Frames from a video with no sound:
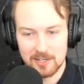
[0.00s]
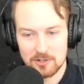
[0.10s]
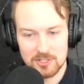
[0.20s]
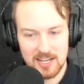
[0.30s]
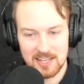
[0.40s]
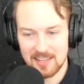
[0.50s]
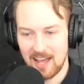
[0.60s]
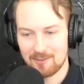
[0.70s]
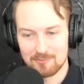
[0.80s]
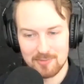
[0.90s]
you're saying, they
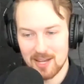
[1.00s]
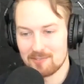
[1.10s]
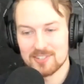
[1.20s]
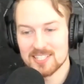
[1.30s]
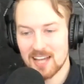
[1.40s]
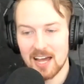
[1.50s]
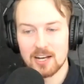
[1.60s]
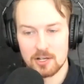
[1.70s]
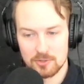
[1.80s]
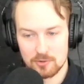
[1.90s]
may have side
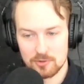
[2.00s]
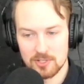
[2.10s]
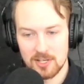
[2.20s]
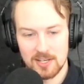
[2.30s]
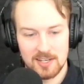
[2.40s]
hustles,